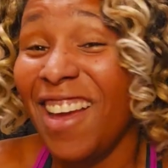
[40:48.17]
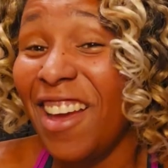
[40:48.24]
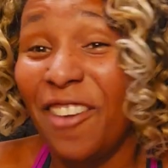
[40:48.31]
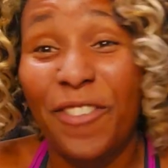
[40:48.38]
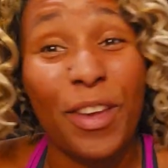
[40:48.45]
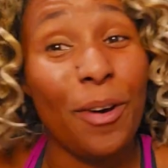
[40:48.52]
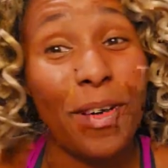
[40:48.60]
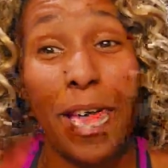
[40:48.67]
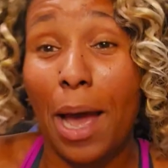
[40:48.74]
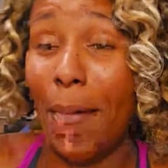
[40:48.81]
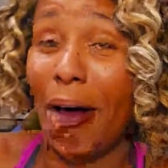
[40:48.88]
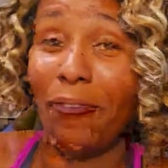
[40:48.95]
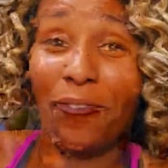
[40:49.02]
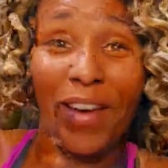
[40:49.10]
if you don't get
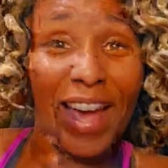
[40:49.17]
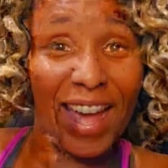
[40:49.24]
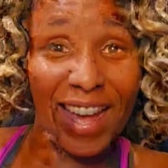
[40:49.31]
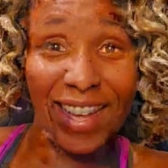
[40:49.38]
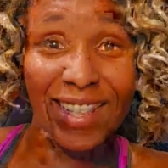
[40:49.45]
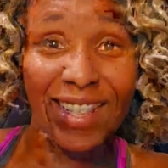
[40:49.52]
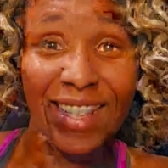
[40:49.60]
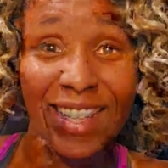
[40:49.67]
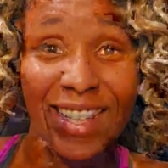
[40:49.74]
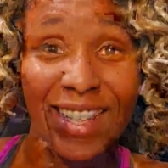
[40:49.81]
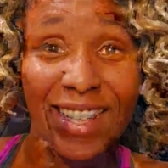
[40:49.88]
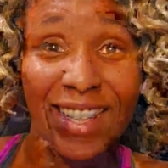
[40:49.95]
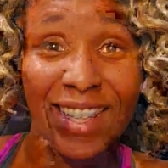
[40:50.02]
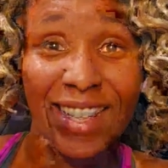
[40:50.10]
my face,
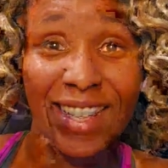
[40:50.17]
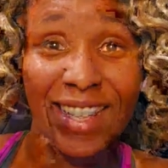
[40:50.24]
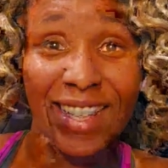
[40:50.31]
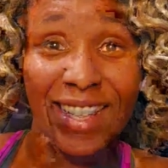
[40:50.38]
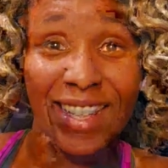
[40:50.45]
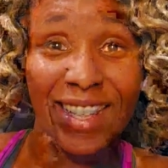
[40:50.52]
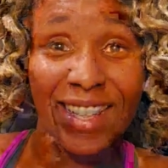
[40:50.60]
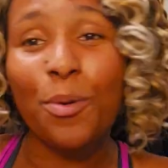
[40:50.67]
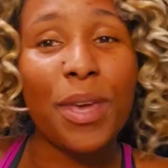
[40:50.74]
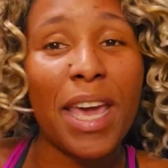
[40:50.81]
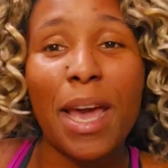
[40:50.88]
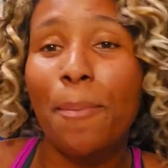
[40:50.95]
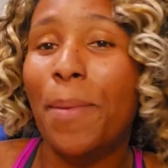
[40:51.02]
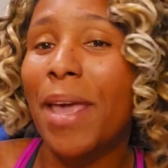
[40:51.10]
like you
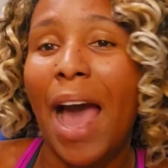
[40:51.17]
can't be